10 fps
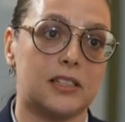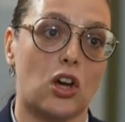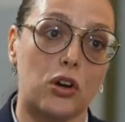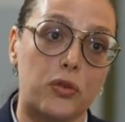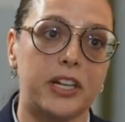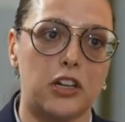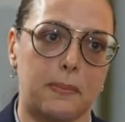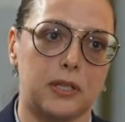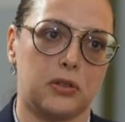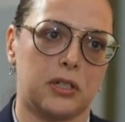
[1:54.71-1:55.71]
concrete
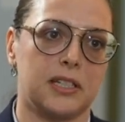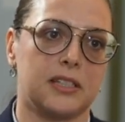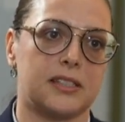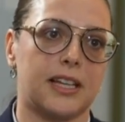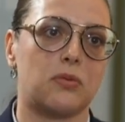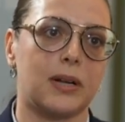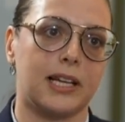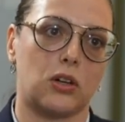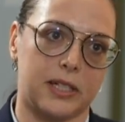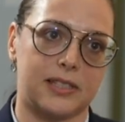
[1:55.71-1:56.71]
opportunities that really
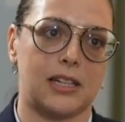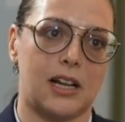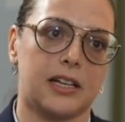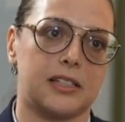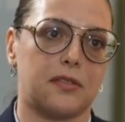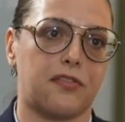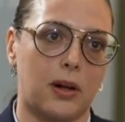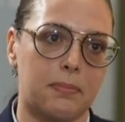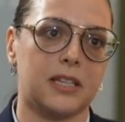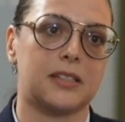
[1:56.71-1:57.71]
crystallize
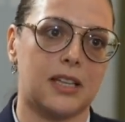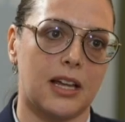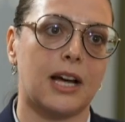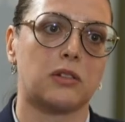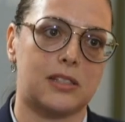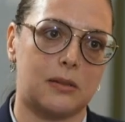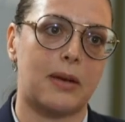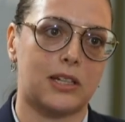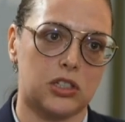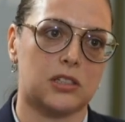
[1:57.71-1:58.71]
from these announced
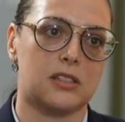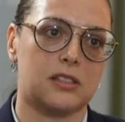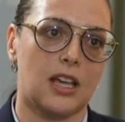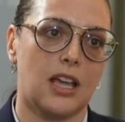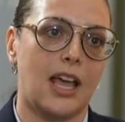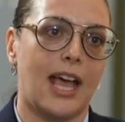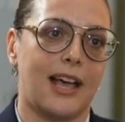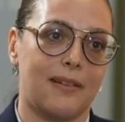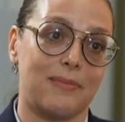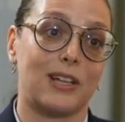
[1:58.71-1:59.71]
measures.
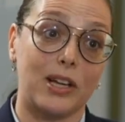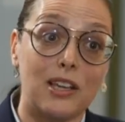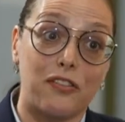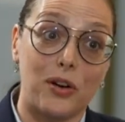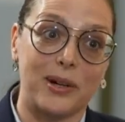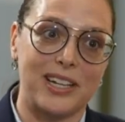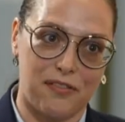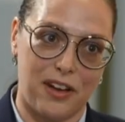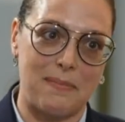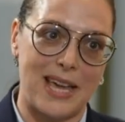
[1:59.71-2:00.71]
Looking forward,
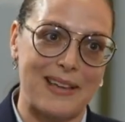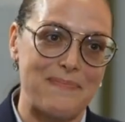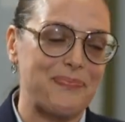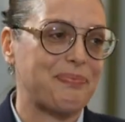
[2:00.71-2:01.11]
if I may,